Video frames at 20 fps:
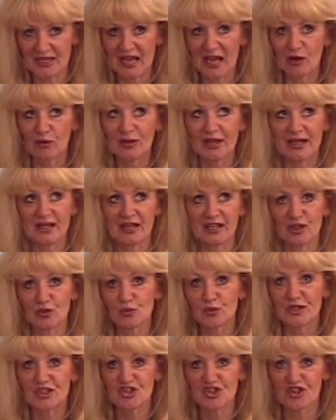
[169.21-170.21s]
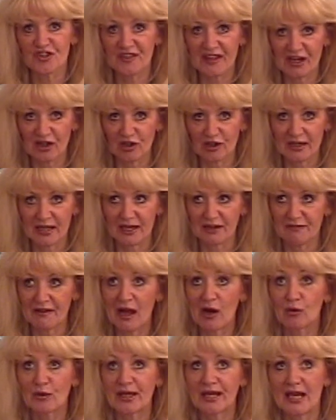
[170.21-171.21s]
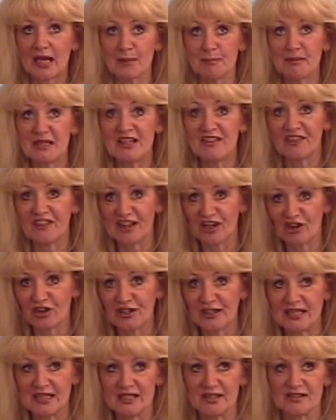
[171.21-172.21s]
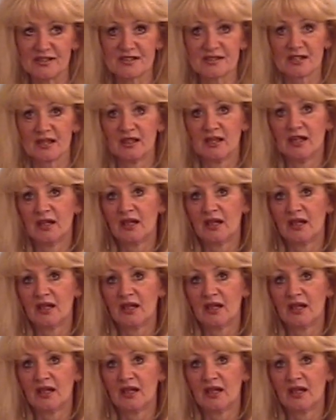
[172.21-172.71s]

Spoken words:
How can I enrich their life? How can I meet their needs?